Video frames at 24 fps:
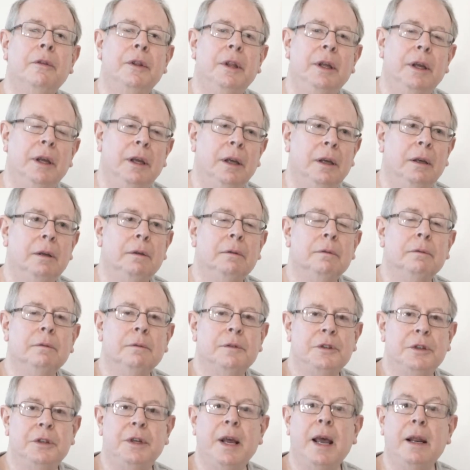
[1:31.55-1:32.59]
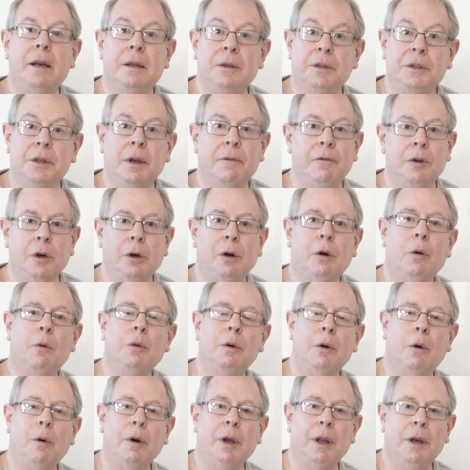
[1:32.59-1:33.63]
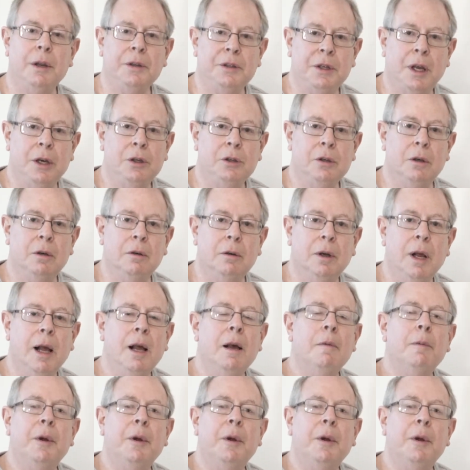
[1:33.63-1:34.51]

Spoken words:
the status of your own organization,